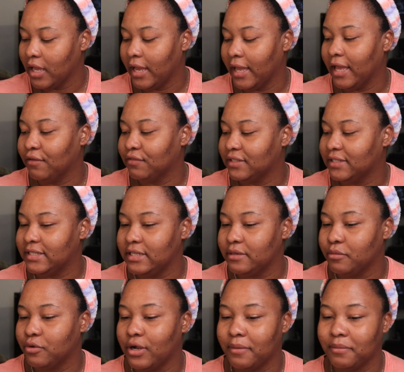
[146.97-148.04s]
I have a
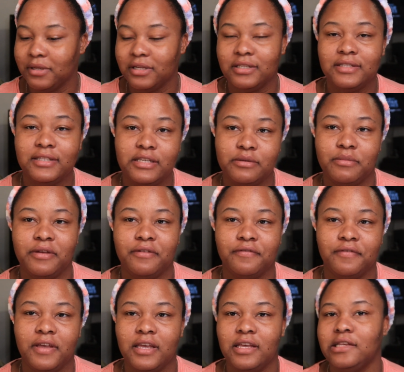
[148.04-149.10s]
steamer. I'm gonna steam my
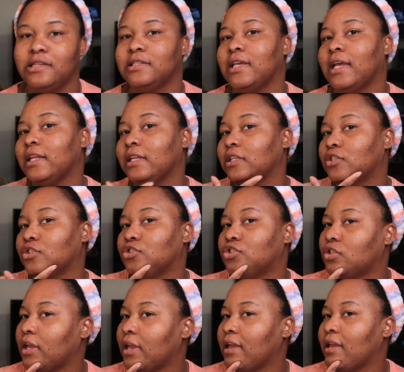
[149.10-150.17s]
face. I need to
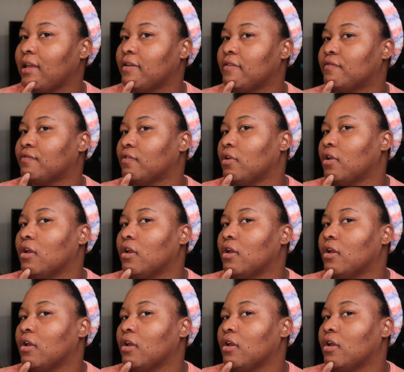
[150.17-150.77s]
shave.